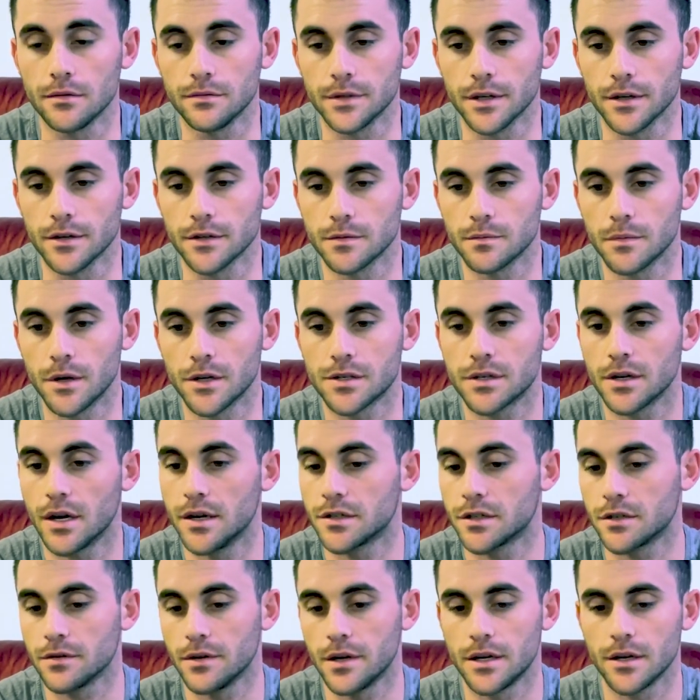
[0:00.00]
There's much
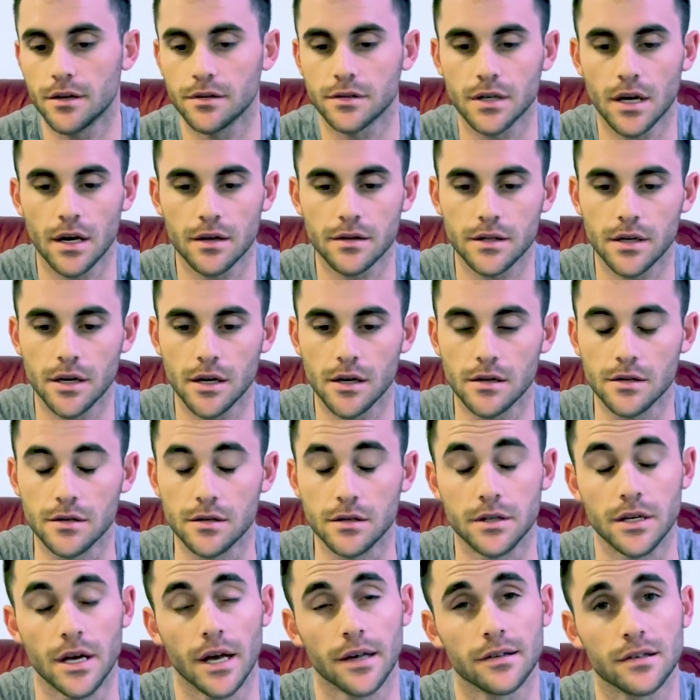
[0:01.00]
nicer radios out there,
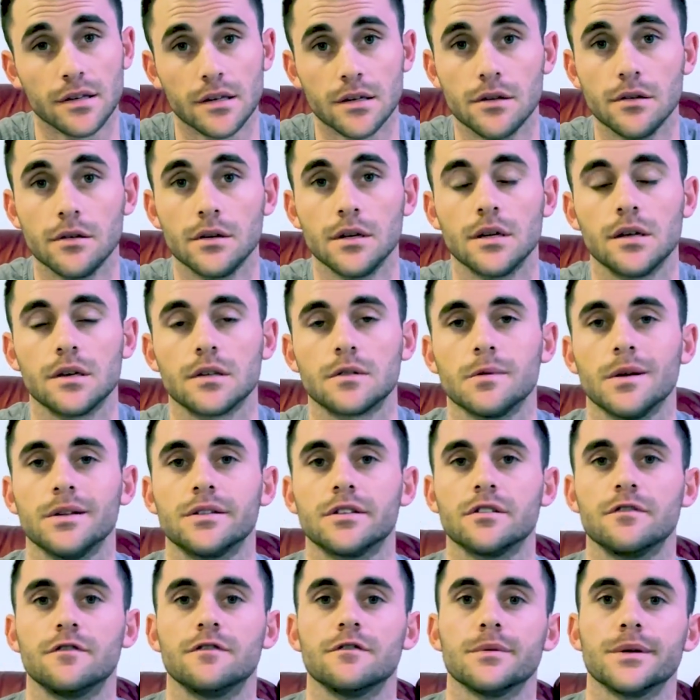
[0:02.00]
and yes, they do get
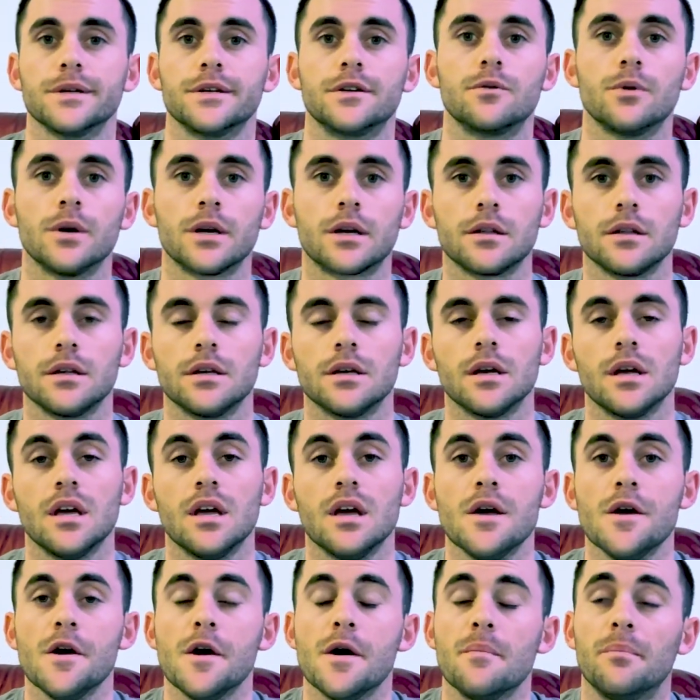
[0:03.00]
expensive pretty quickly,
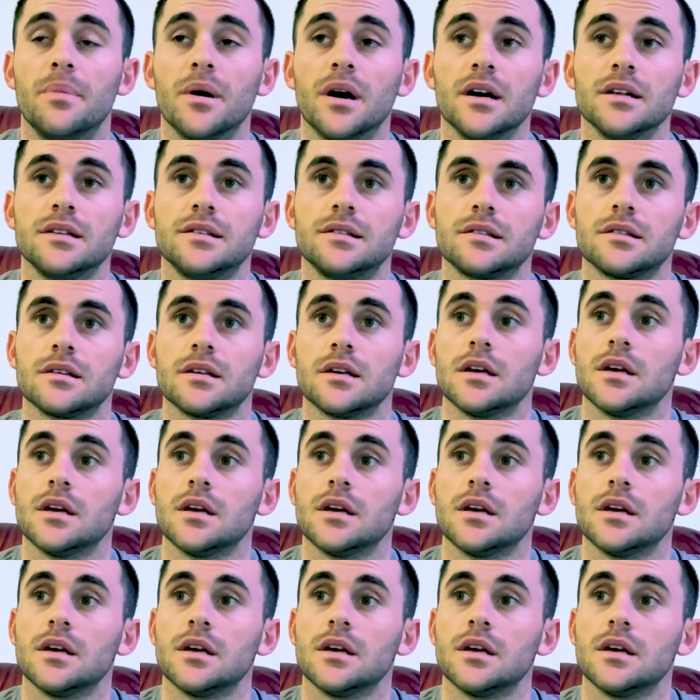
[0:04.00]
but